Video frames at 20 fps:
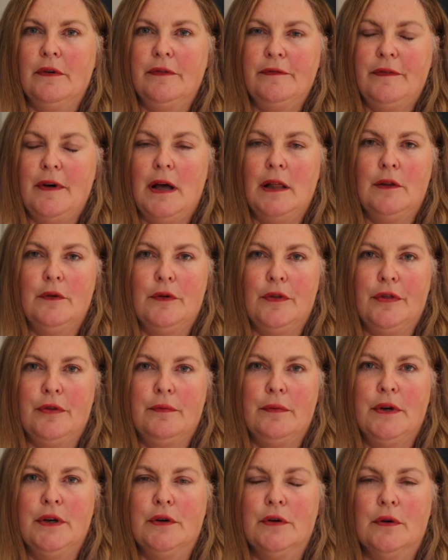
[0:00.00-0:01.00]
follow
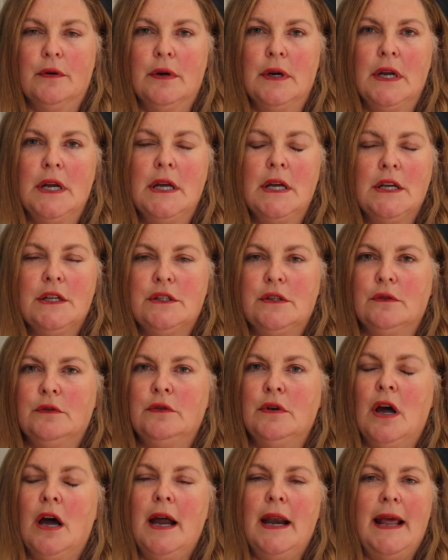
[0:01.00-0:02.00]
through. So
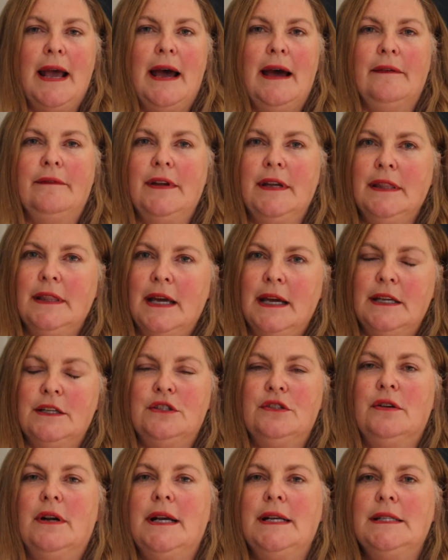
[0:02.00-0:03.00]
not having that
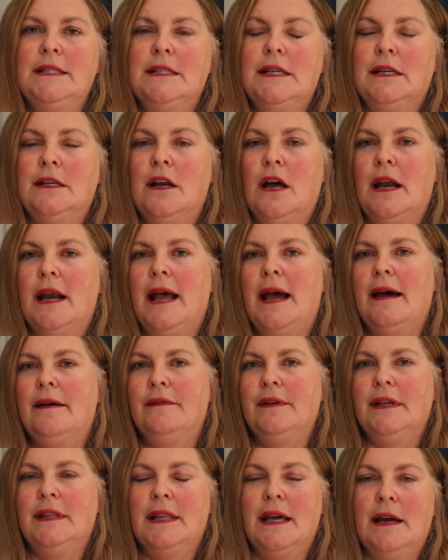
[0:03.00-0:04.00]
trust and not
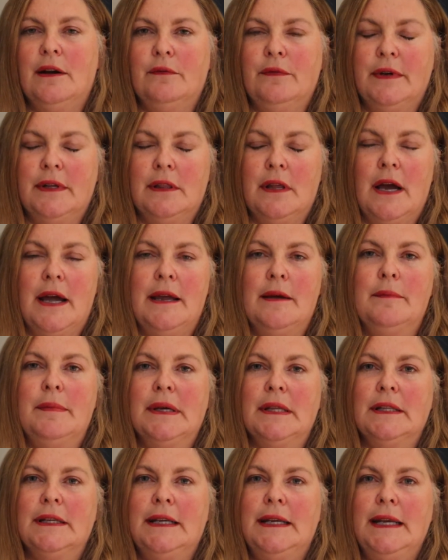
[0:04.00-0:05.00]
having that
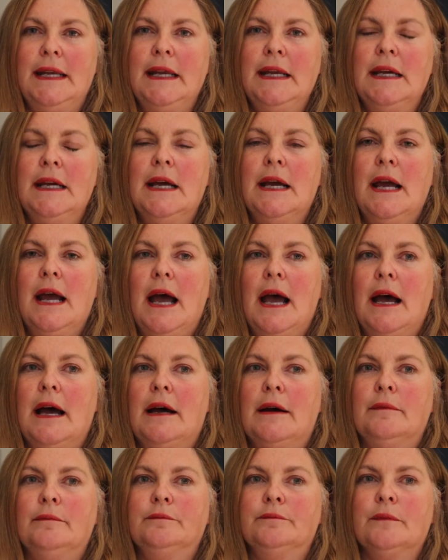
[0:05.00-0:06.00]
reliability
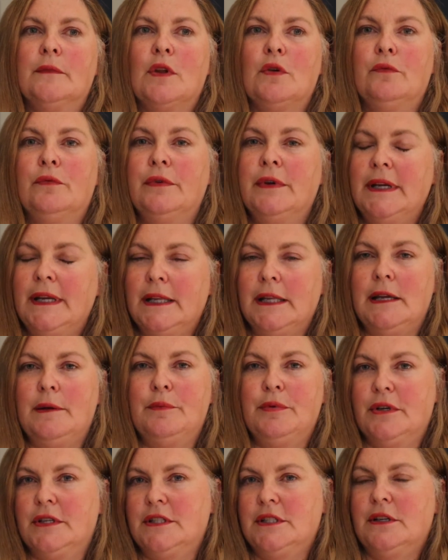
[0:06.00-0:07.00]
really
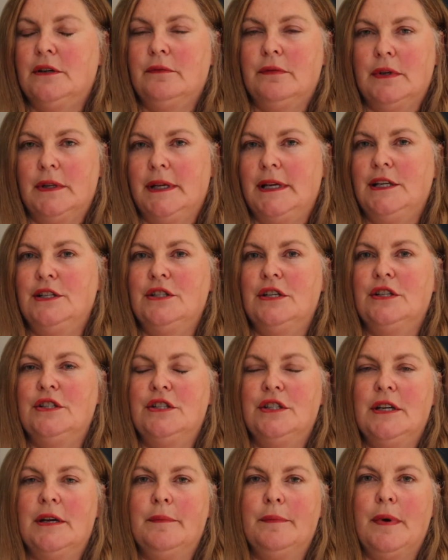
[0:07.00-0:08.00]
puts a
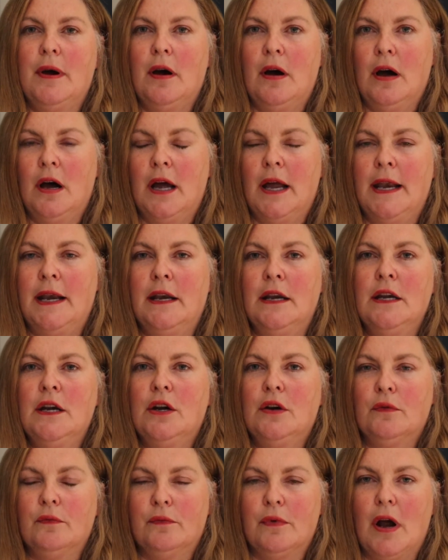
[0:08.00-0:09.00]
relationship on
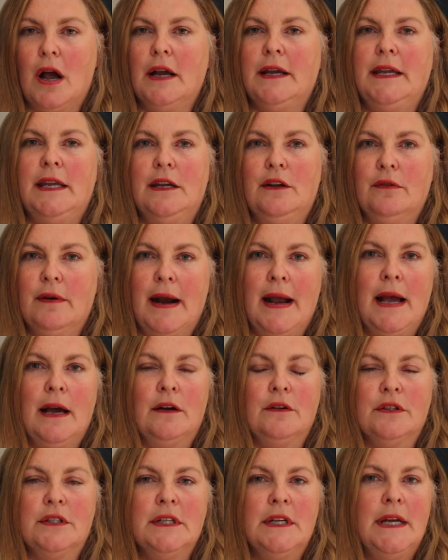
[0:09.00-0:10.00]
rocky
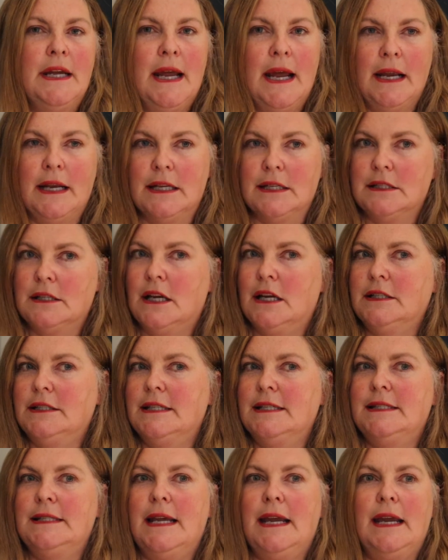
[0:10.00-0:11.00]
ground. And it's not to
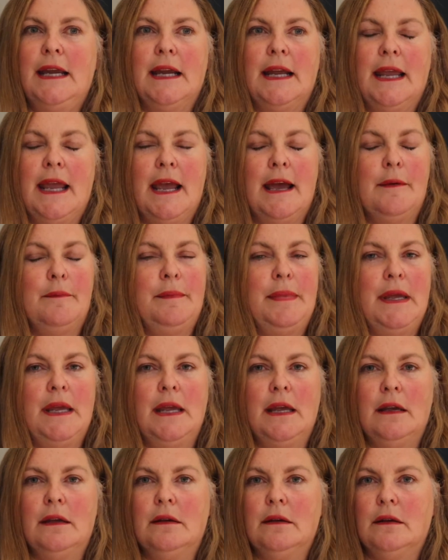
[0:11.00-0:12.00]
say it can't
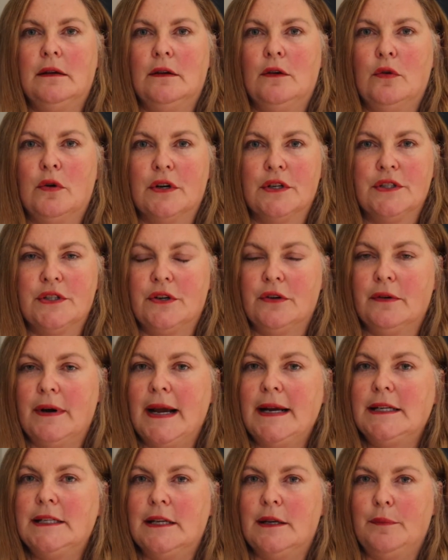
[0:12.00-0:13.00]
be course
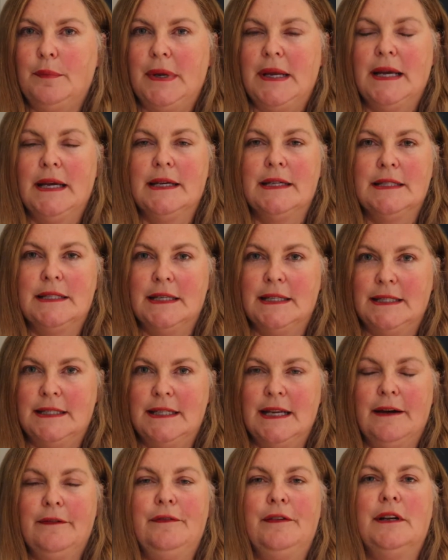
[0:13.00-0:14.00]
corrected, because it
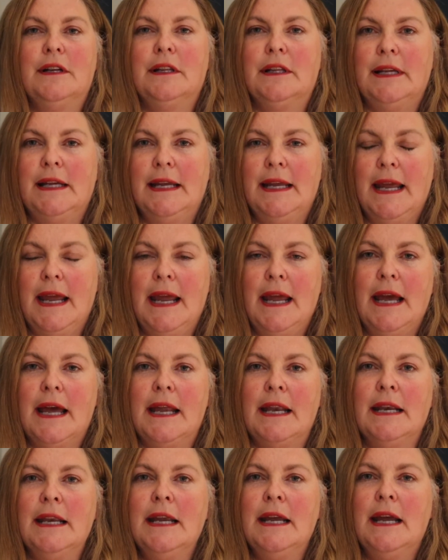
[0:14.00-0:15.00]
definitely
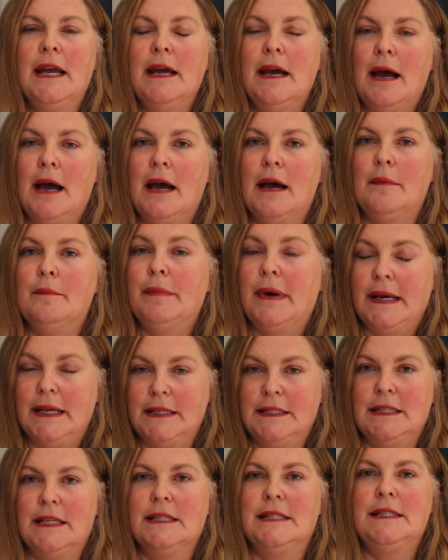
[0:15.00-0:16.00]
can, but
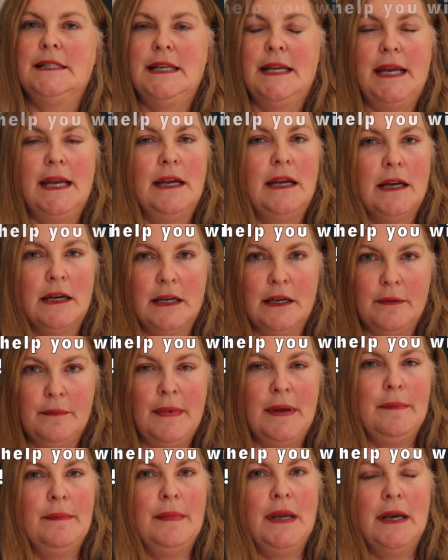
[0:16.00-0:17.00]
it does take a
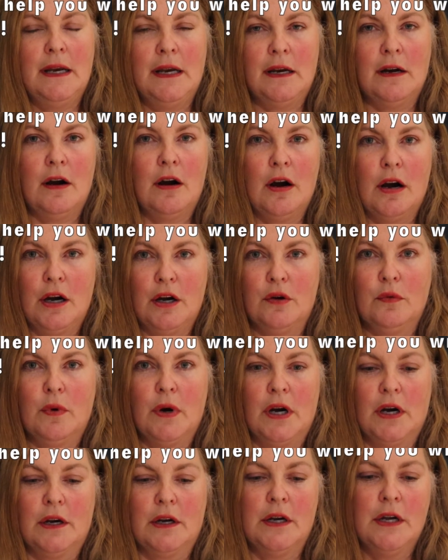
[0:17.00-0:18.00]
commitment and hard
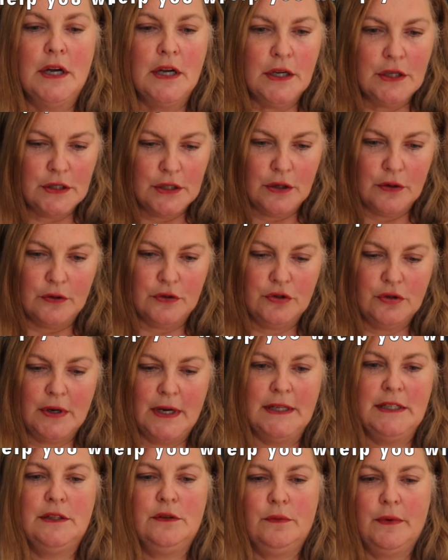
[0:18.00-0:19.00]
work. So
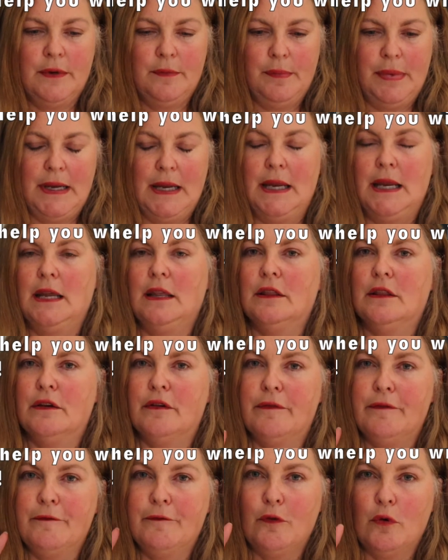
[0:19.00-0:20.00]
trust would be the
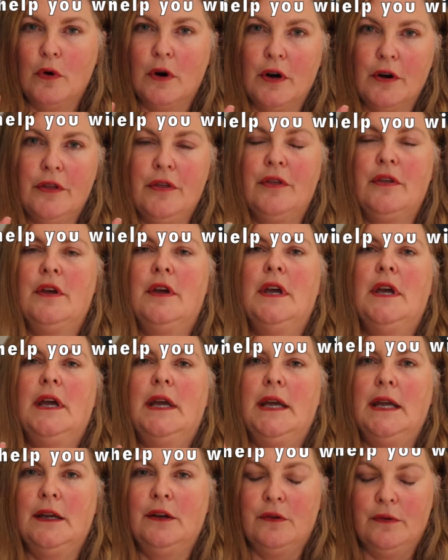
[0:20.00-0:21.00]
fourth
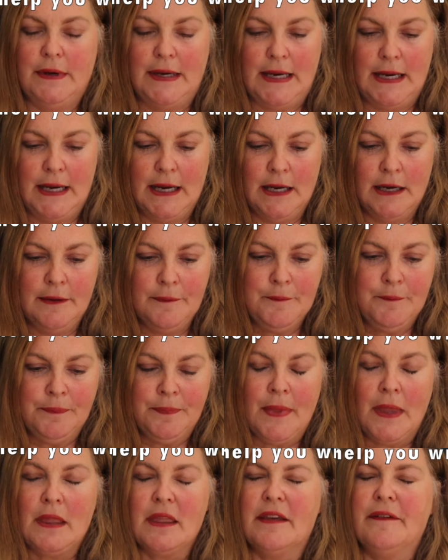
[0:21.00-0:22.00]
ingredient.
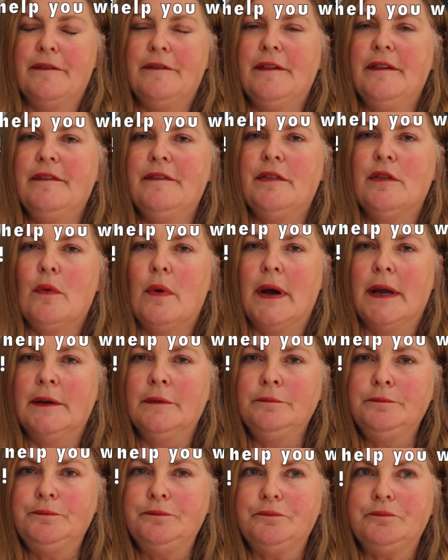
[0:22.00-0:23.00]
The fifth
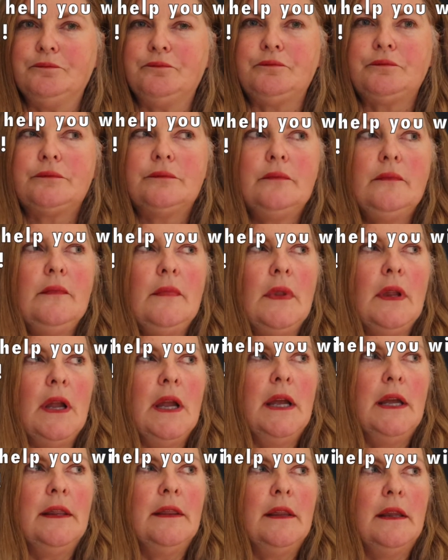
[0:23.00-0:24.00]
one
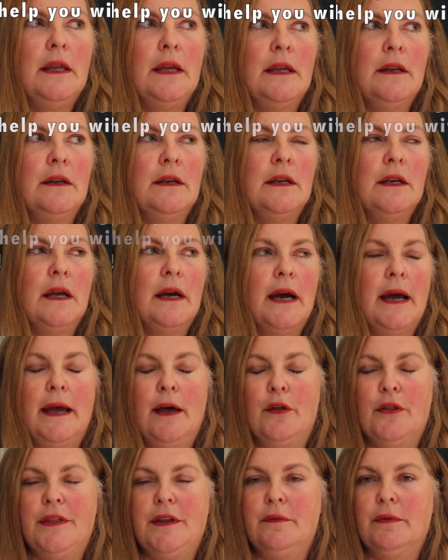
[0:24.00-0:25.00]
in a
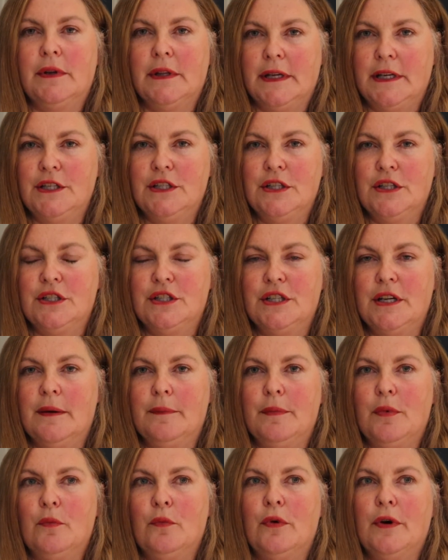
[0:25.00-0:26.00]
healthy
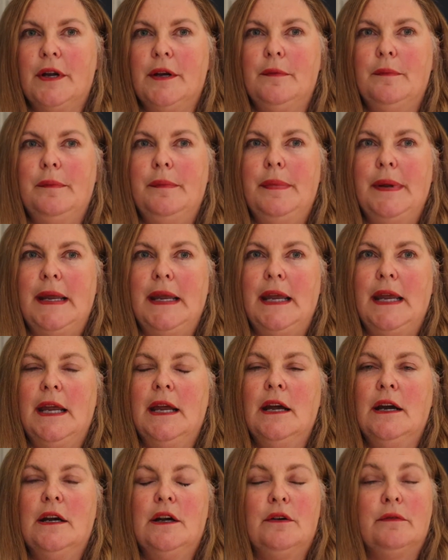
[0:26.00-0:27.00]
relationship would
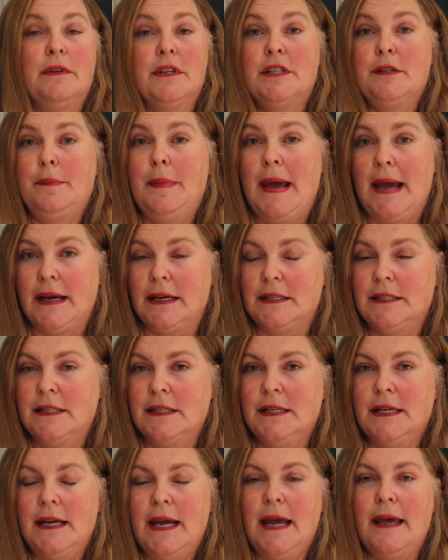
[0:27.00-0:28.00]
be respect.
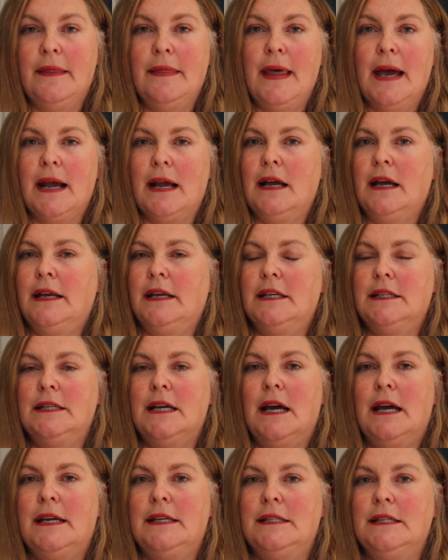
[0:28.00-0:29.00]
And that kind of
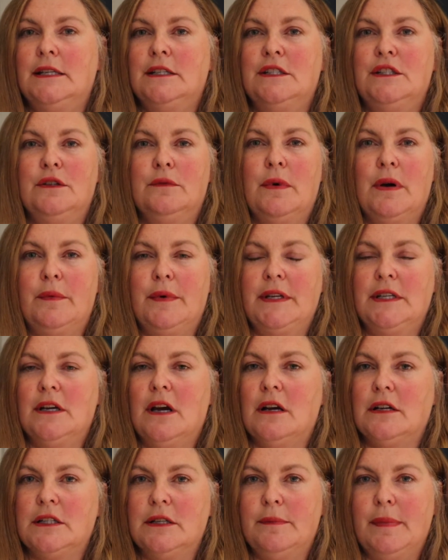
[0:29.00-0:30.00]
ties into what we
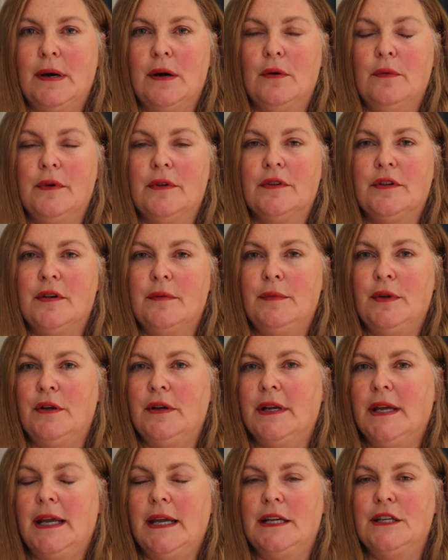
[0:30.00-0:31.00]
talked about with
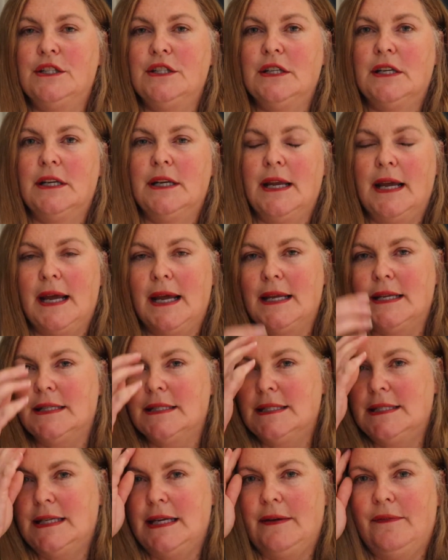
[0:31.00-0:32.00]
communication
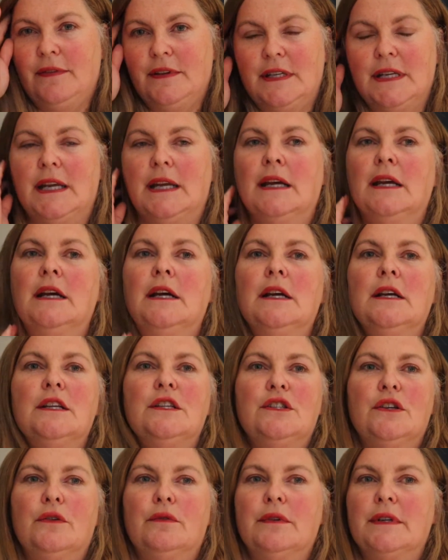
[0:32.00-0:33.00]
and safety.
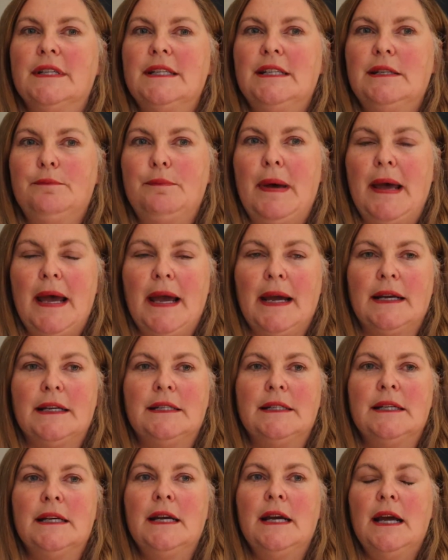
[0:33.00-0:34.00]
So
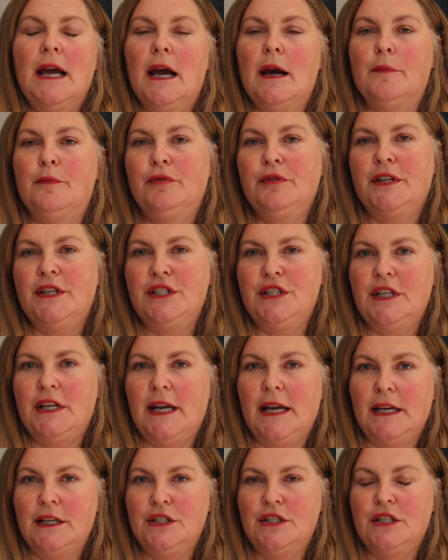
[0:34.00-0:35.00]
respect,
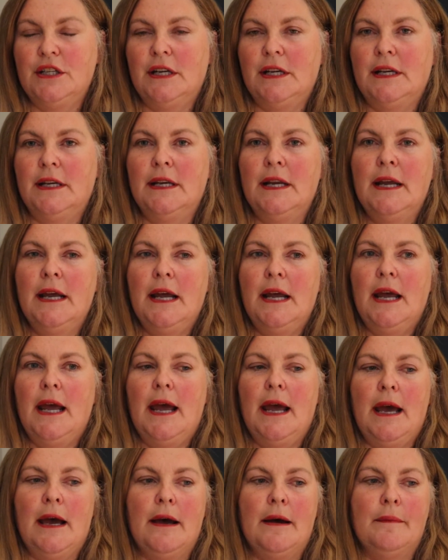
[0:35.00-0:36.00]
appreciation,
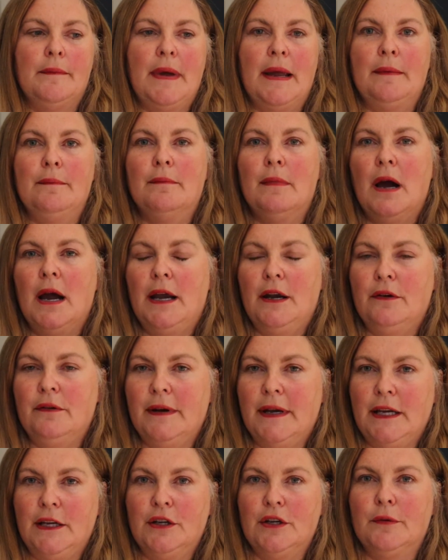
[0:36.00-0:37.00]

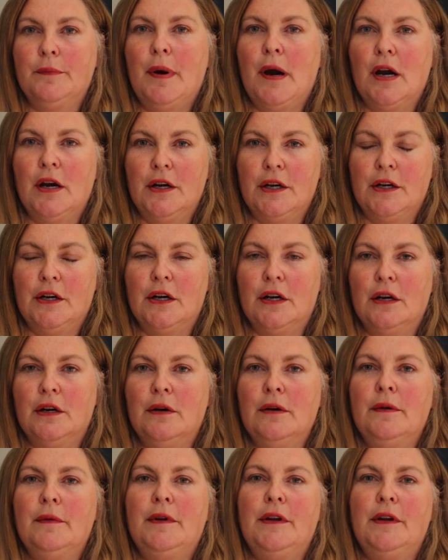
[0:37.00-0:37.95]
admiring your partner.